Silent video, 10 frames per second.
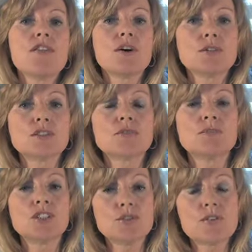those
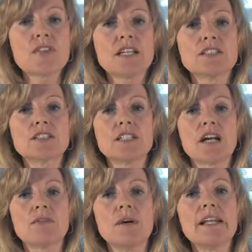two things are
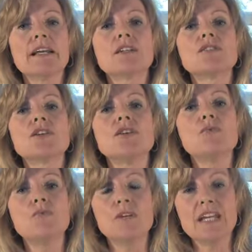diuretics, so
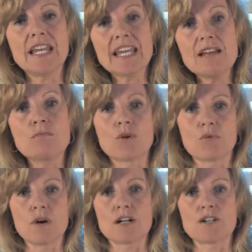you need
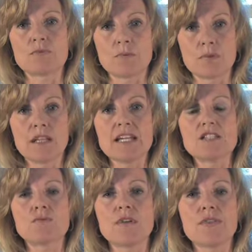more water to
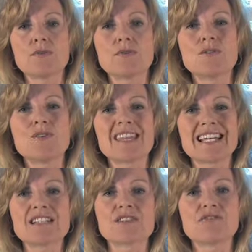replace what those two
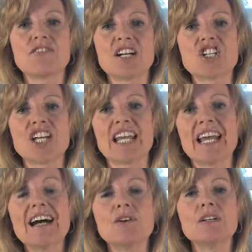things are flushing
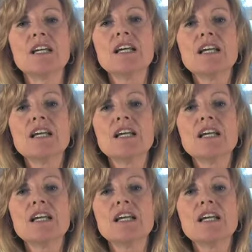out.